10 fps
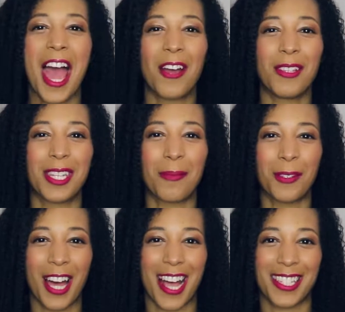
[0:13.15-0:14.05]
Hey, what's up,
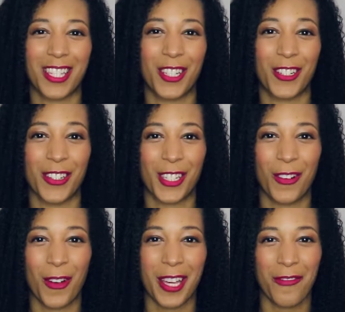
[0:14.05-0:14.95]
you guys? It's your girl
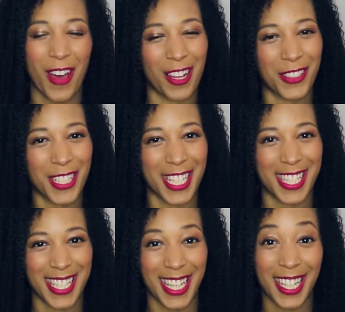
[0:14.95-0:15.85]
Sequoia, founder
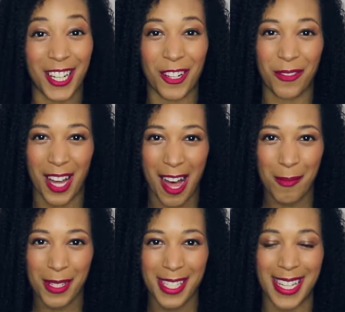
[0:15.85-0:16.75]
and CEO of
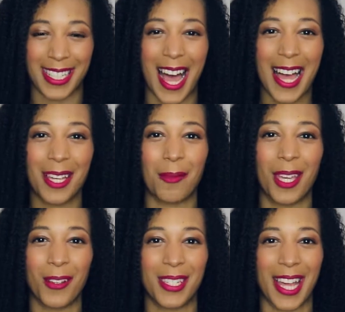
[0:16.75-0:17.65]
Commas, and I am
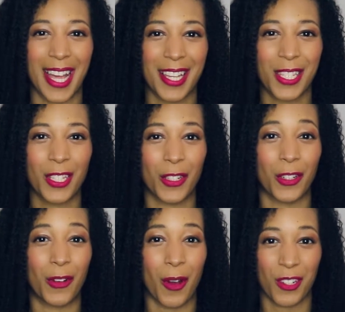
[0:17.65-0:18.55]
here to answer
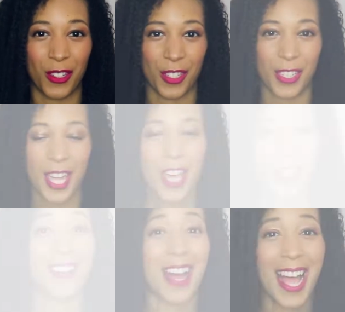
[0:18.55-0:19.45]
your questions.
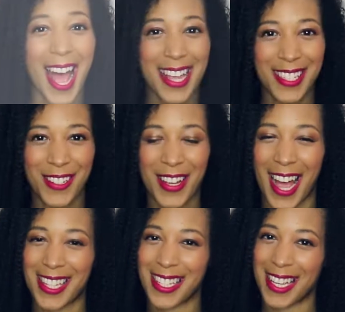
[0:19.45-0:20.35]
So I asked you
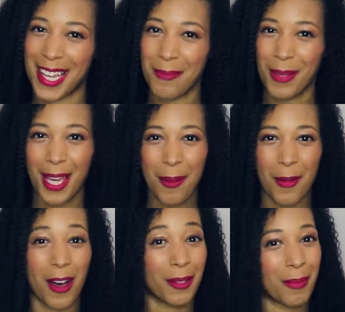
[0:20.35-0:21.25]
guys to hit me up
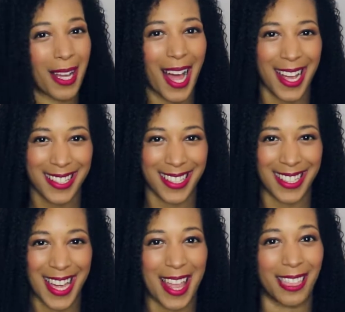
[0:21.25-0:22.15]
on my
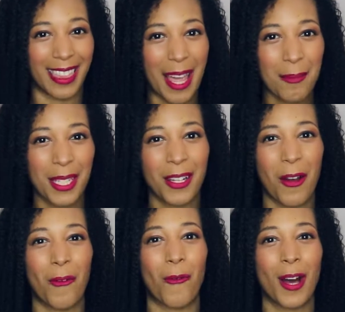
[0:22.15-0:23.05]
IG and let me
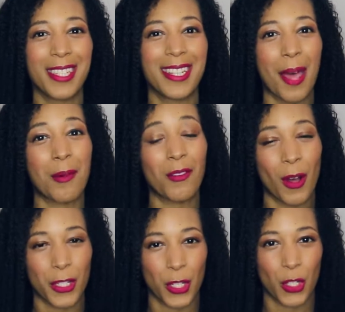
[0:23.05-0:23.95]
know what type of
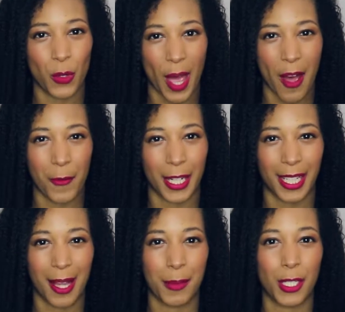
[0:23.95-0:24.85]
questions you have when
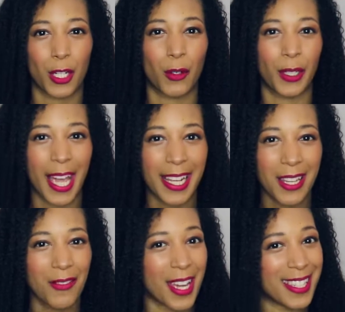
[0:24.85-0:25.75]
it comes to
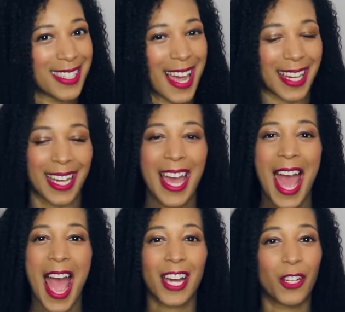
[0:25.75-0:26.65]
creative and tech.
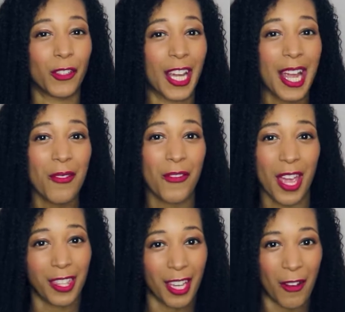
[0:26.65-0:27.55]
And Create
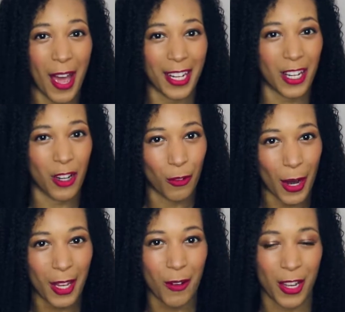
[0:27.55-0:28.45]
Faith Co. had a
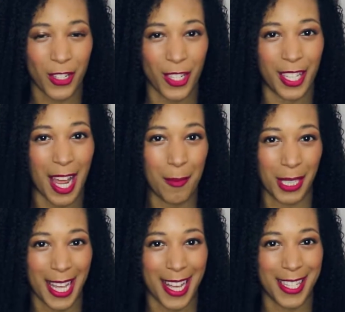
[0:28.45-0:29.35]
great question that I'm
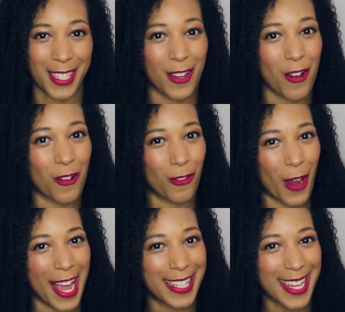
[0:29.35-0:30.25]
going to answer
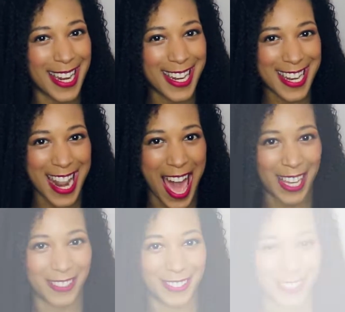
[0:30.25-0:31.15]
right
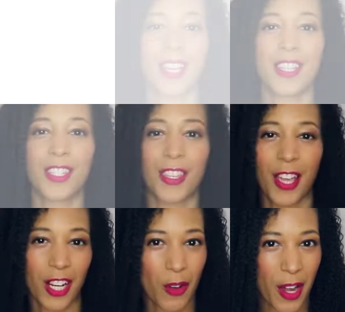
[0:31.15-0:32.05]
now. So
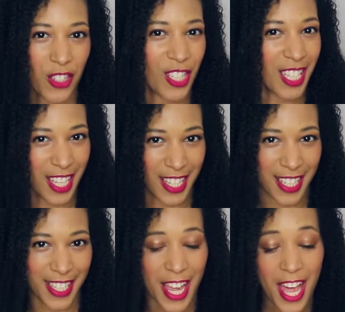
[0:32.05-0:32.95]
their question
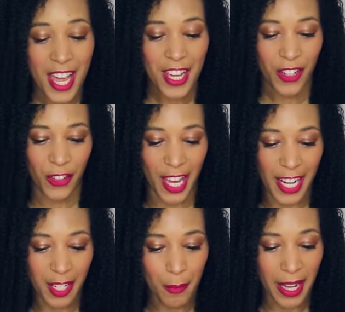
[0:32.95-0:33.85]
is,
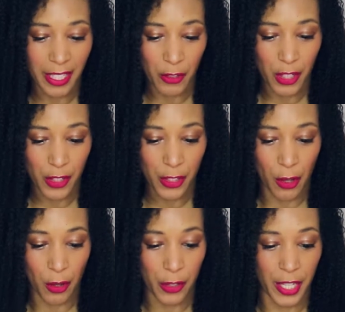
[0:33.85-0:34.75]
created my New Year's
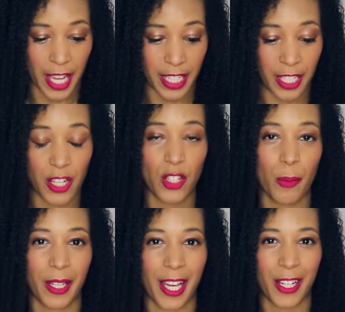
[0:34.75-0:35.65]
goals and
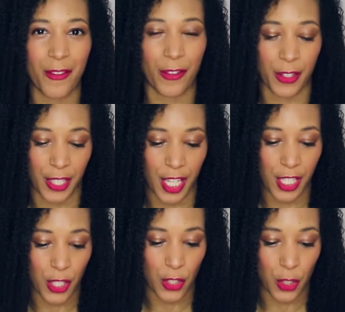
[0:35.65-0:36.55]
initial plan for
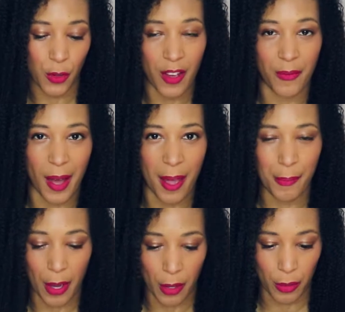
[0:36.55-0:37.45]
season 2 of my
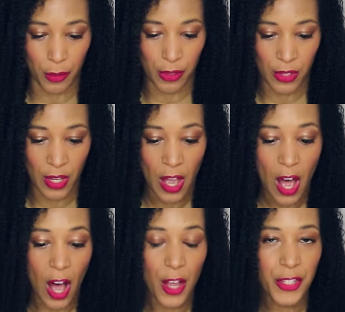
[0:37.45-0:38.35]
posts.
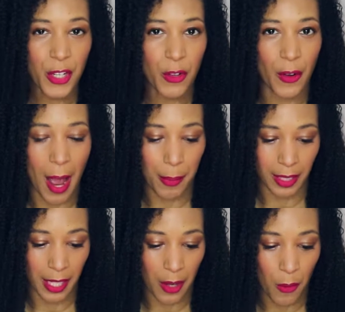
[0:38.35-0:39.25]
Also
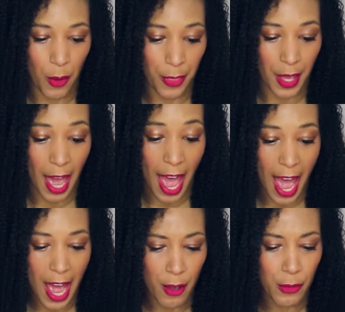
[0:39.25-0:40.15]
grappling with the
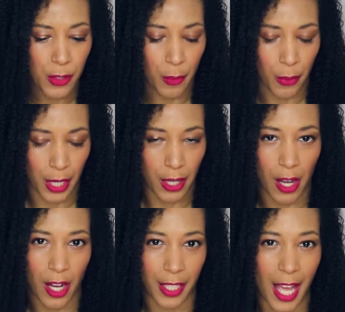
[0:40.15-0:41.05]
how to bring
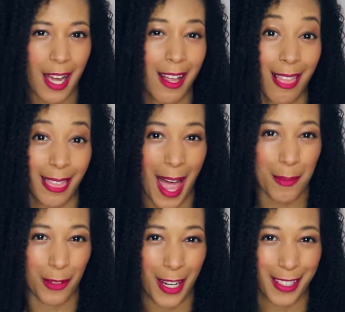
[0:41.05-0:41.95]
on
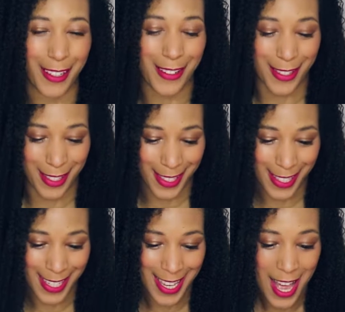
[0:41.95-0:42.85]
collaborators.
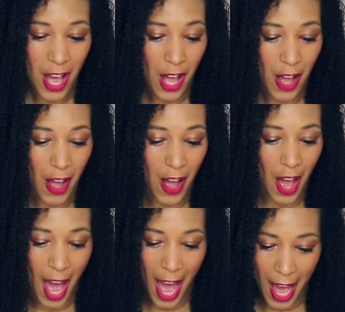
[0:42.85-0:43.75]

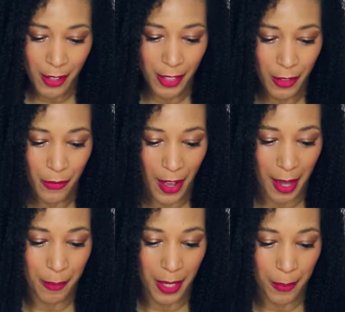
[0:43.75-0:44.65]
How do you
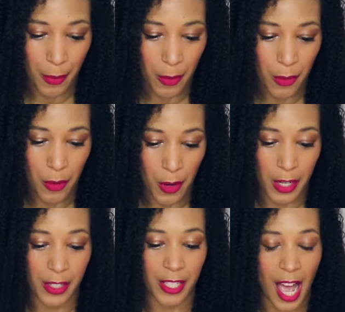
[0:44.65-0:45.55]
find people who
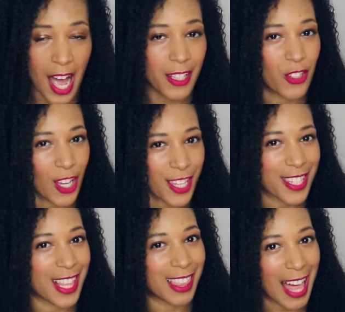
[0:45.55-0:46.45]
are not
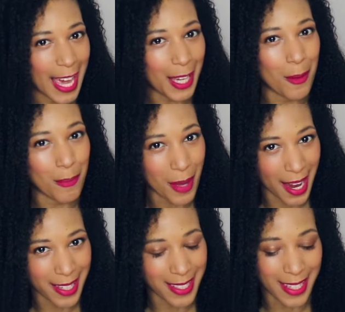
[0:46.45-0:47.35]
just
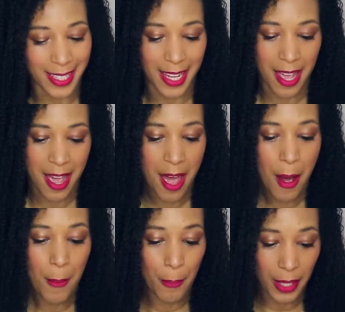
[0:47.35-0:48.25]
like-minded,
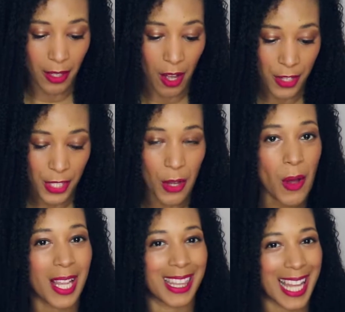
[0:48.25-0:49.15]
but
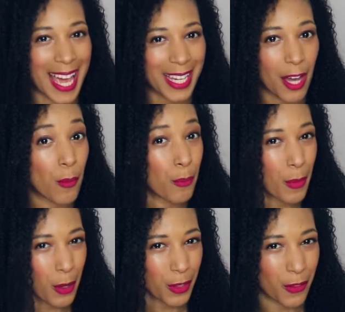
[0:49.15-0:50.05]
also
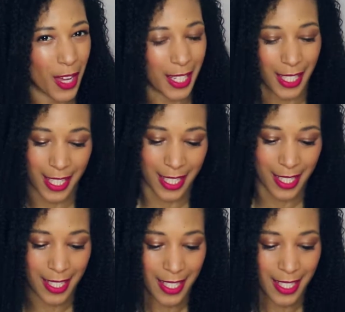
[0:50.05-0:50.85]
like-motivated?